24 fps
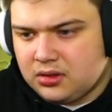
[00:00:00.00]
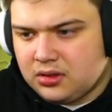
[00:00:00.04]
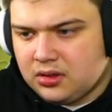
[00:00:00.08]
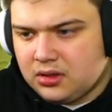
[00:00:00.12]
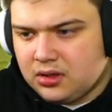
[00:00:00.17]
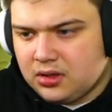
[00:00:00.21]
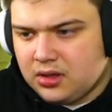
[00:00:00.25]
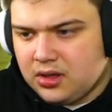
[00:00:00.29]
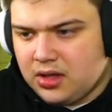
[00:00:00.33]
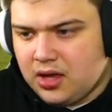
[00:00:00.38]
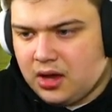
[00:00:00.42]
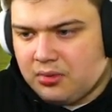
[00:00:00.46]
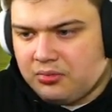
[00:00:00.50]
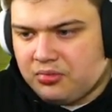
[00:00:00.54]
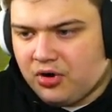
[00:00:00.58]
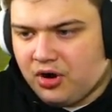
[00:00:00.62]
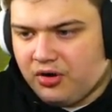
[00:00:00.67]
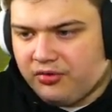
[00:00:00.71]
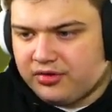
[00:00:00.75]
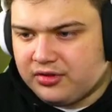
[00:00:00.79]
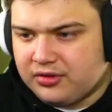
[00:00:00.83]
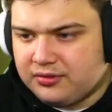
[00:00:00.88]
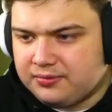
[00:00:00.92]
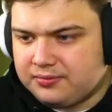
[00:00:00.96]
Yeah,
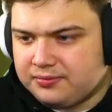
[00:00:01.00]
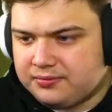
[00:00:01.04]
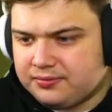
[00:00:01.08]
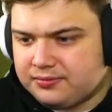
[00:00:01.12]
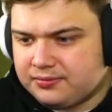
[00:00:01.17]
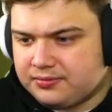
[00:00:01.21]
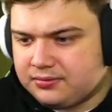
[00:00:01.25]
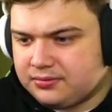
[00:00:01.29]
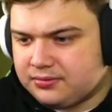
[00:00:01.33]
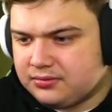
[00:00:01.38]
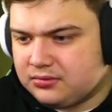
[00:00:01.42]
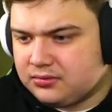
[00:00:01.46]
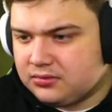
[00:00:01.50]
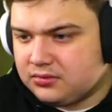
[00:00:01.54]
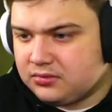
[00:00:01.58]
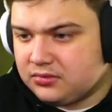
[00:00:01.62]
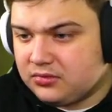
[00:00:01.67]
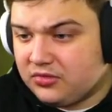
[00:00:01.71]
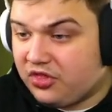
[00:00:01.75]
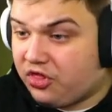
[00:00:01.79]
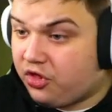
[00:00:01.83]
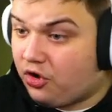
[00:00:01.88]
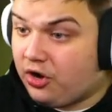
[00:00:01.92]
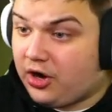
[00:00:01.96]
profit.
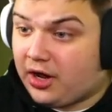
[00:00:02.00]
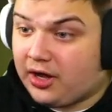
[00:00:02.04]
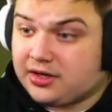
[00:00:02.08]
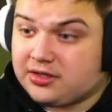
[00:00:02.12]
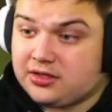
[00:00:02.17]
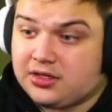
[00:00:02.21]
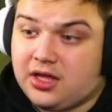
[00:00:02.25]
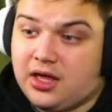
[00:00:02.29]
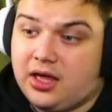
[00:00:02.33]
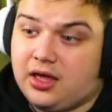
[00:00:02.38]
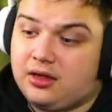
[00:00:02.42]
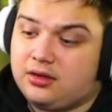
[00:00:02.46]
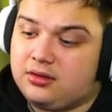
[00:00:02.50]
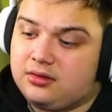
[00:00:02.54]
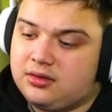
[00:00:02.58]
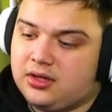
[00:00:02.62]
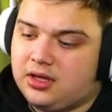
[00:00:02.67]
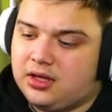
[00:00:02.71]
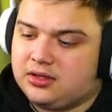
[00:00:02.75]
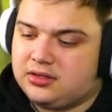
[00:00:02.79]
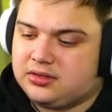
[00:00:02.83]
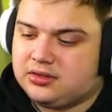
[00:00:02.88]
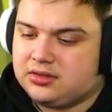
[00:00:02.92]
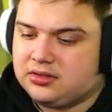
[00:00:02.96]
3x. Okay, nice.
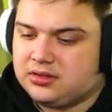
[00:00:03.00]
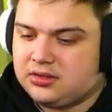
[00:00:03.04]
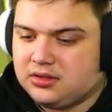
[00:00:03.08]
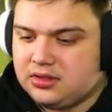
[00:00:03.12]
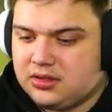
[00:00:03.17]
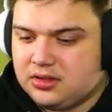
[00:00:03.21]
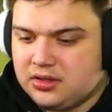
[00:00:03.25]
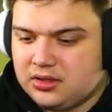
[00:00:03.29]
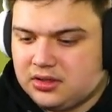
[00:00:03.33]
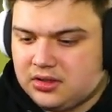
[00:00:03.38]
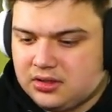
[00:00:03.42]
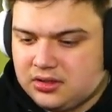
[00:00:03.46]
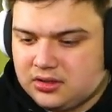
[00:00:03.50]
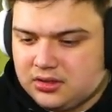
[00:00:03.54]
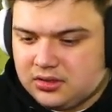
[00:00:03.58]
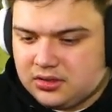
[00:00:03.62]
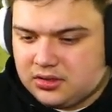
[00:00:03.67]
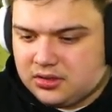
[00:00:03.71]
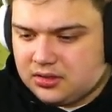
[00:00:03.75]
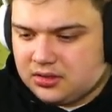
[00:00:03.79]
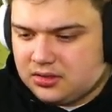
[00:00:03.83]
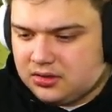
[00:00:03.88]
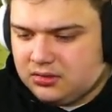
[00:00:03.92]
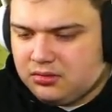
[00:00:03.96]

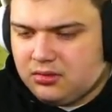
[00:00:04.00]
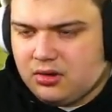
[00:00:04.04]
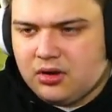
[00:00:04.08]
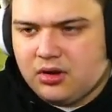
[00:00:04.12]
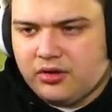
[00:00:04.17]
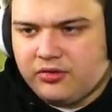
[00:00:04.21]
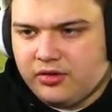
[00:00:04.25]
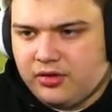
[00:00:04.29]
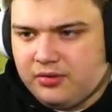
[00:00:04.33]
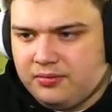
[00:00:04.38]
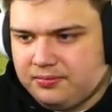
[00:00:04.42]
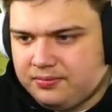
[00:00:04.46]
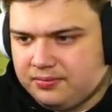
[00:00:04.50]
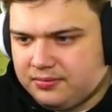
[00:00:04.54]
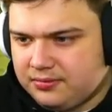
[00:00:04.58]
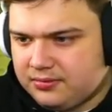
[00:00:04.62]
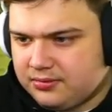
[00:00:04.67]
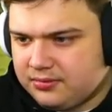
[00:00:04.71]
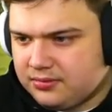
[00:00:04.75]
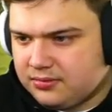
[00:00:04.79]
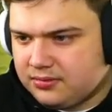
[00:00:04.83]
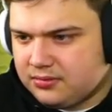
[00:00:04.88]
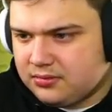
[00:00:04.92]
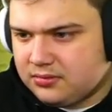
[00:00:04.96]
Another.
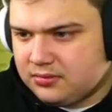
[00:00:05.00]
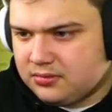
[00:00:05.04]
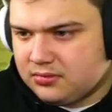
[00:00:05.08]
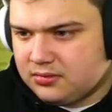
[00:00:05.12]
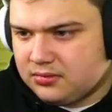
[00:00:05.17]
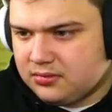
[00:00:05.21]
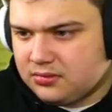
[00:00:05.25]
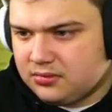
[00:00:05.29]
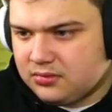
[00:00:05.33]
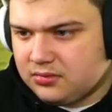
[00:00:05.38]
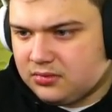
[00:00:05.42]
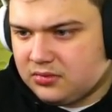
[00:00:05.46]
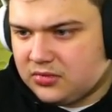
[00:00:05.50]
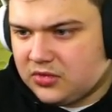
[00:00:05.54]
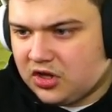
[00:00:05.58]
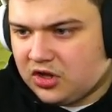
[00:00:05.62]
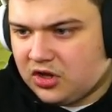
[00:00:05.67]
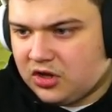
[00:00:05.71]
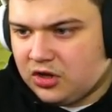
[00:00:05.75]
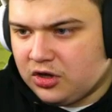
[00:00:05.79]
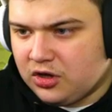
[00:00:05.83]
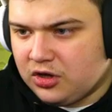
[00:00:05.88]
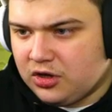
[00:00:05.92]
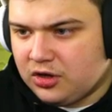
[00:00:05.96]
The
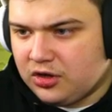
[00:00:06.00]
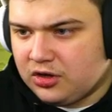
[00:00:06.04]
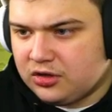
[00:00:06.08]
curse.